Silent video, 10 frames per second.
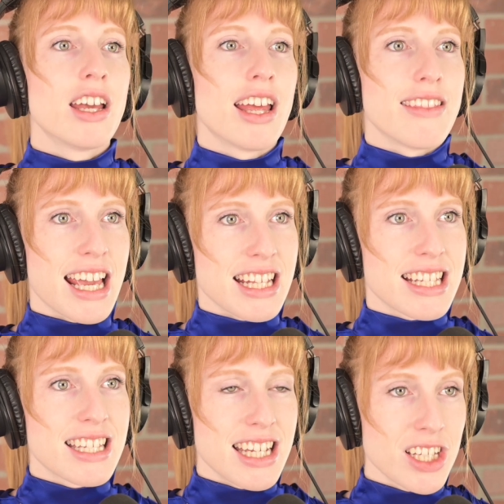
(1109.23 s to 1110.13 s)
they
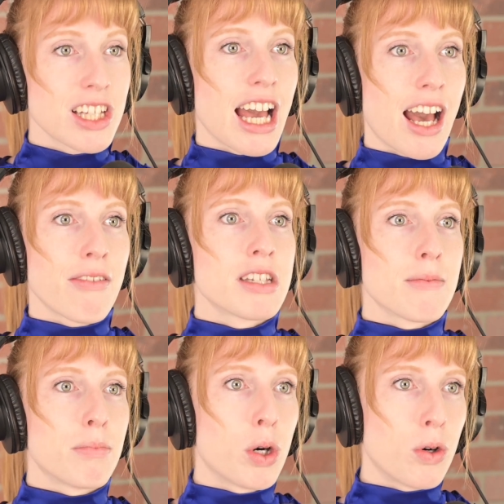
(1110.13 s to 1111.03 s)
still have to
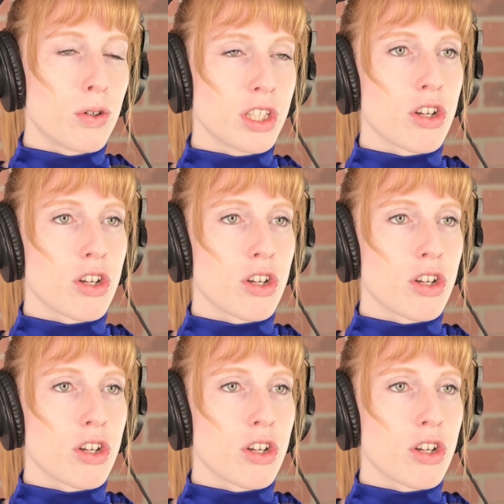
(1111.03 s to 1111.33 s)
pull your